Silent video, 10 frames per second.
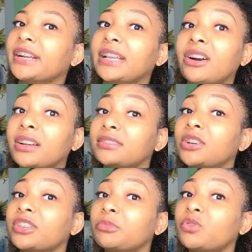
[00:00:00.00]
Now,
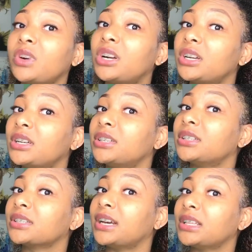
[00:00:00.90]
don't get me
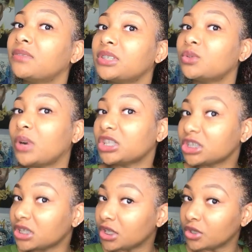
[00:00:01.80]
wrong, I love a good wash
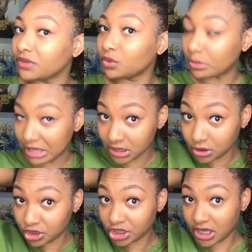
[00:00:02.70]
and go, even with my
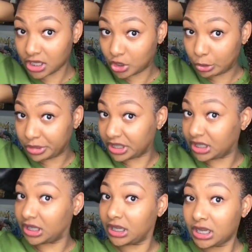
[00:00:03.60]
little gel,
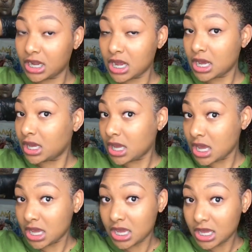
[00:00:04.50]
but
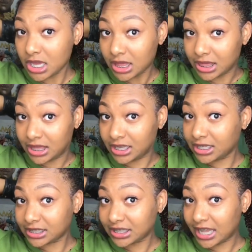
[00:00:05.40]

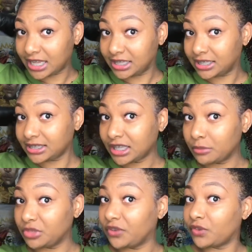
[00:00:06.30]
this, like, there's
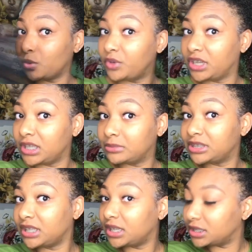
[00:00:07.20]
something different when it comes to
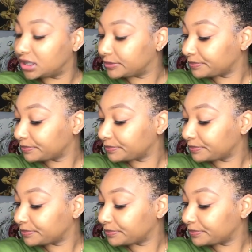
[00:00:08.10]
color.